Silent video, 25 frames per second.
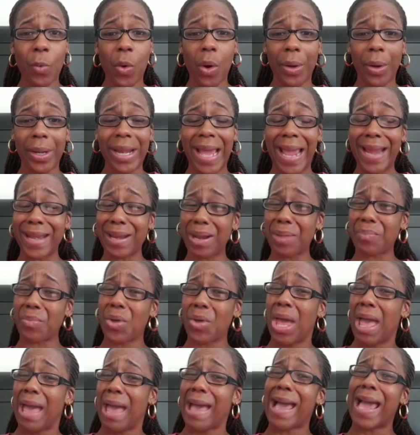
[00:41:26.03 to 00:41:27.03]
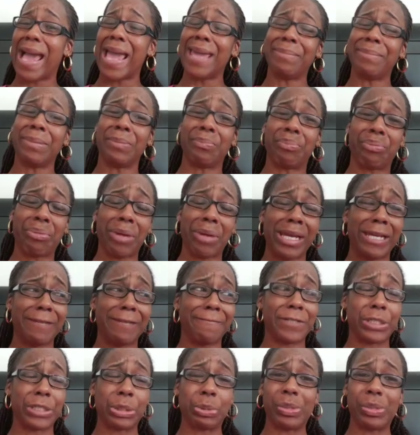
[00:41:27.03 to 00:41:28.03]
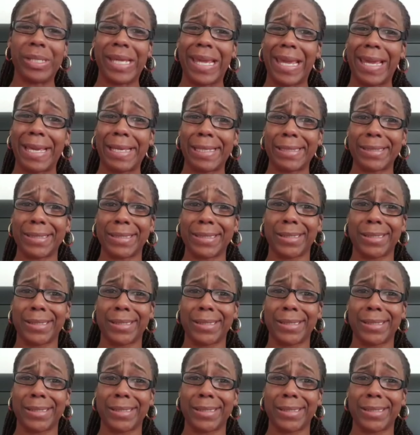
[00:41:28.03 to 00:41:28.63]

And I don't. I've been praying for two years.